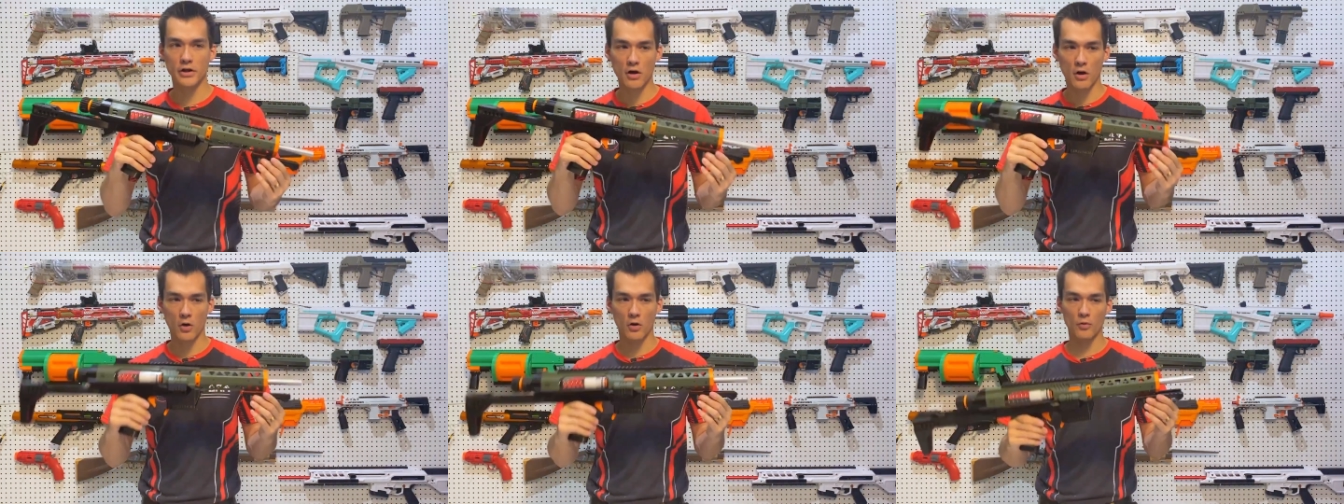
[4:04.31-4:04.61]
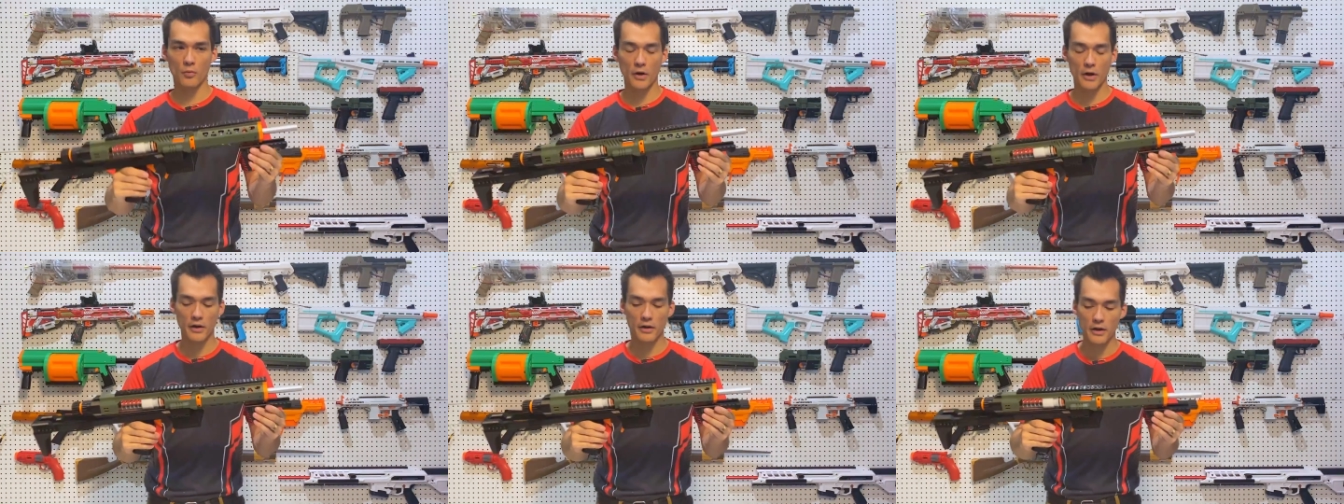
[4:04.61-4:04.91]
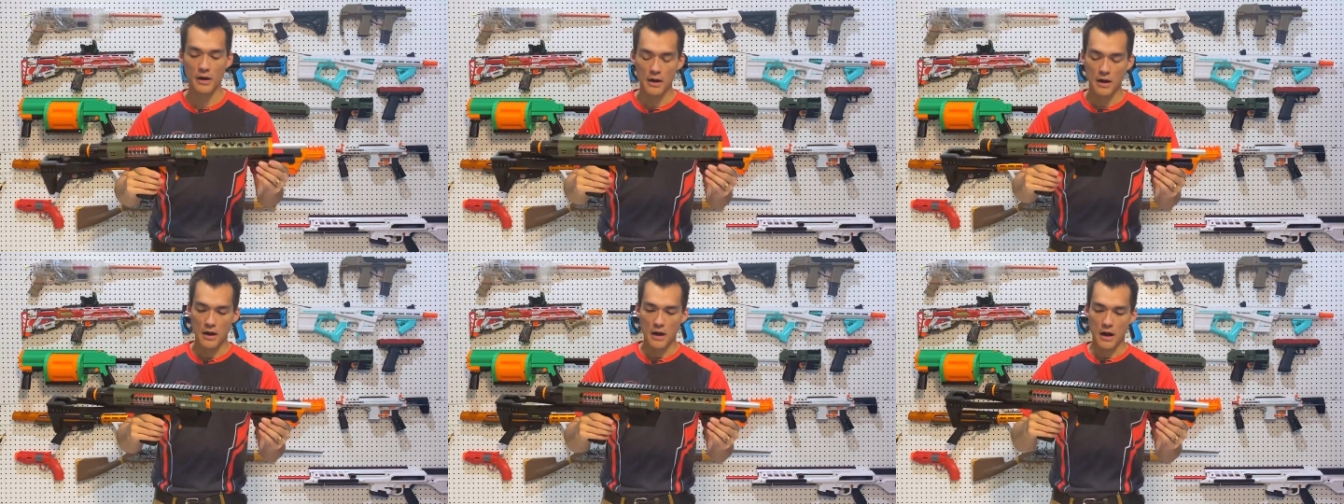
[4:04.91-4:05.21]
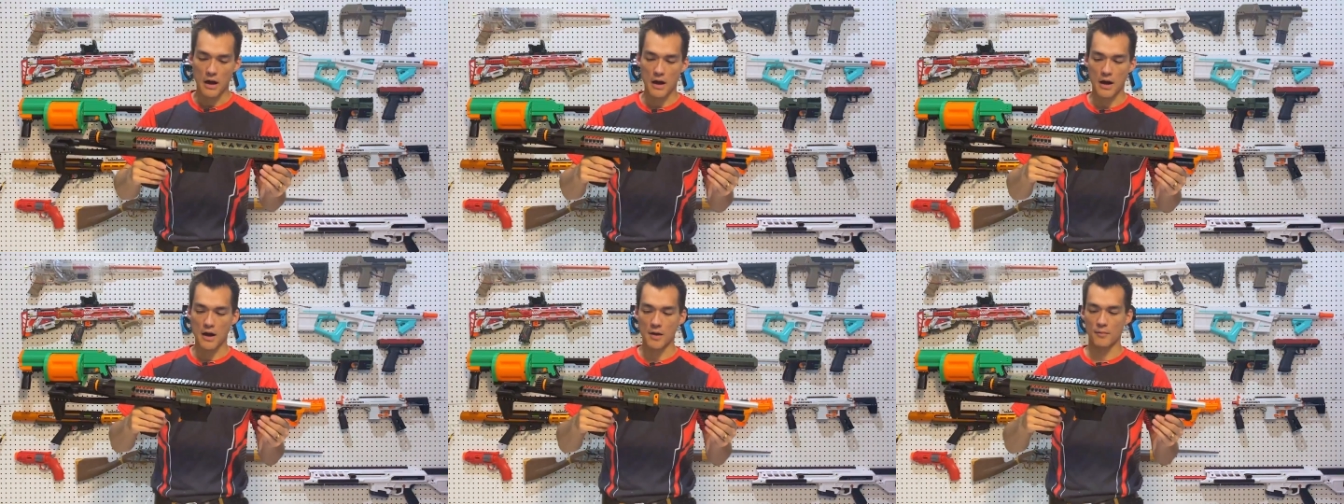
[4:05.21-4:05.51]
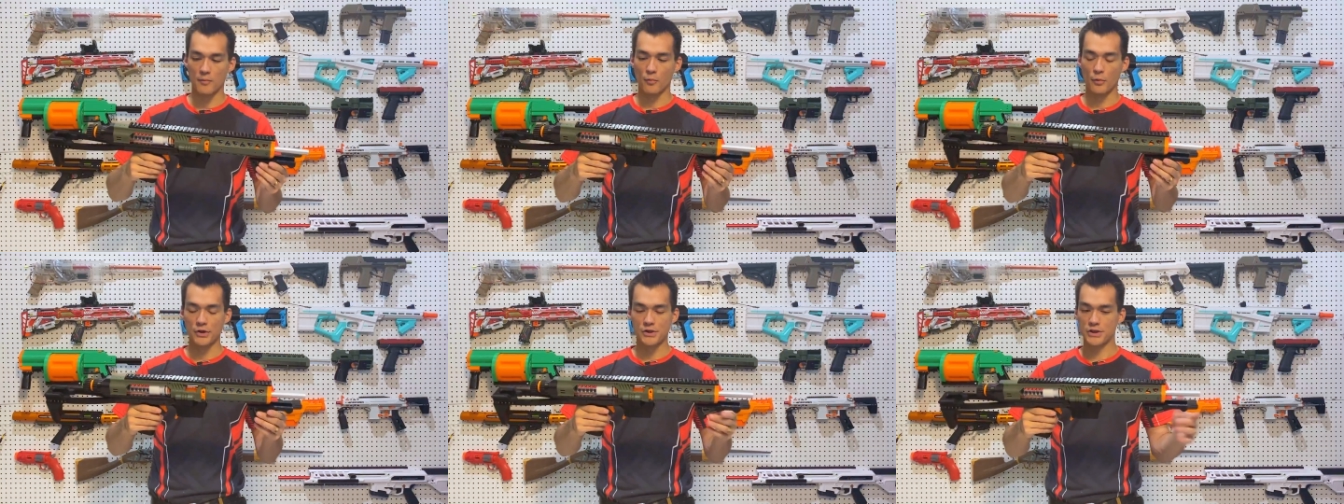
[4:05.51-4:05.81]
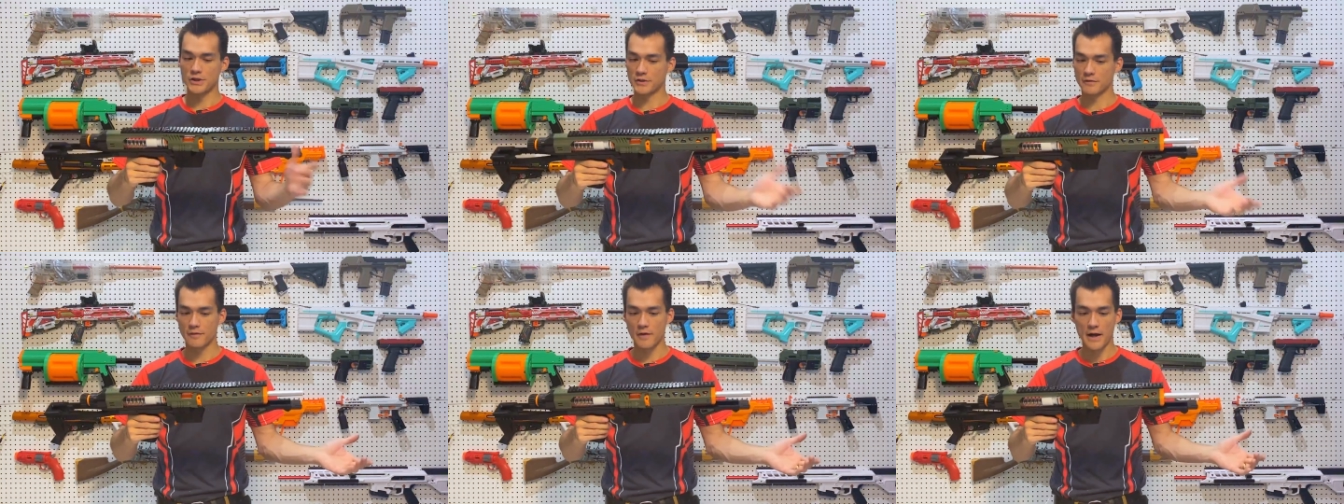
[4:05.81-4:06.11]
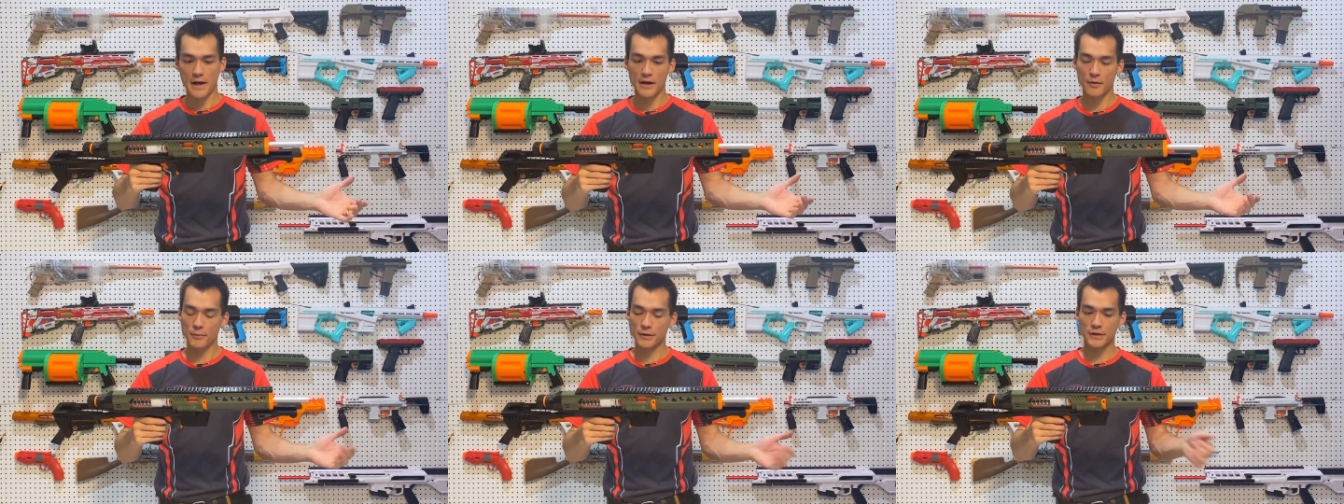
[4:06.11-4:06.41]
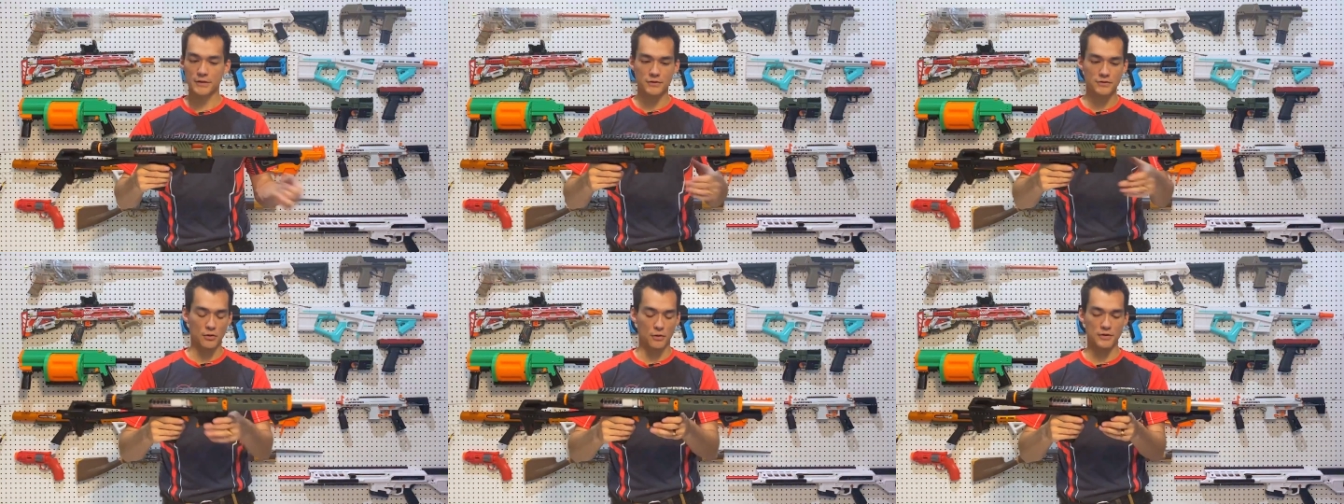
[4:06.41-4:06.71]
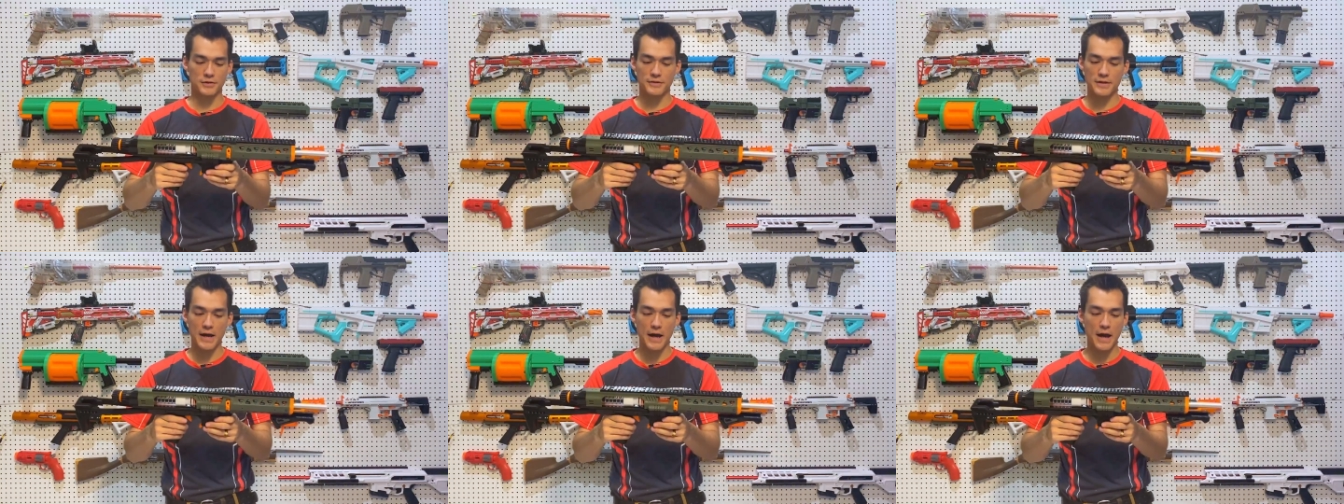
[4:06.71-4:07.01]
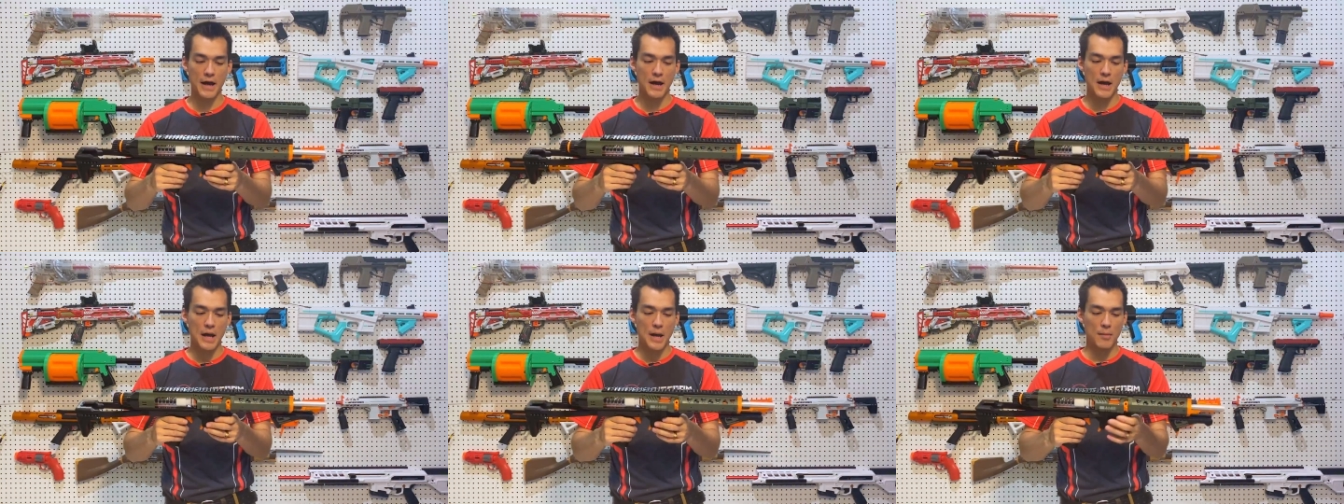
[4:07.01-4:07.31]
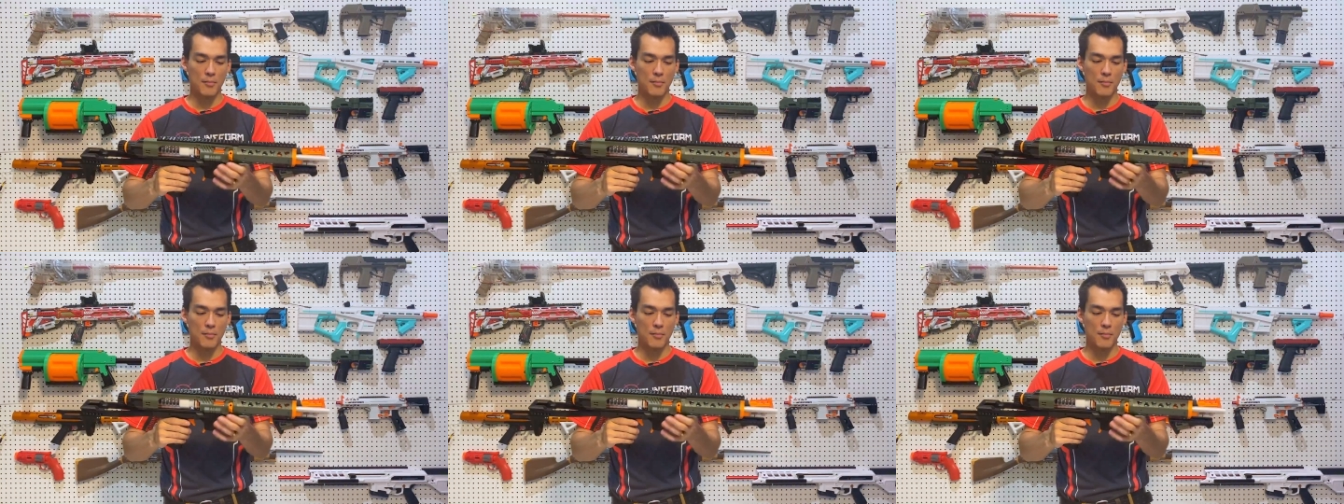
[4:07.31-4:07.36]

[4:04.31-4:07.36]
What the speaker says: hardware, which is fine. We can source that.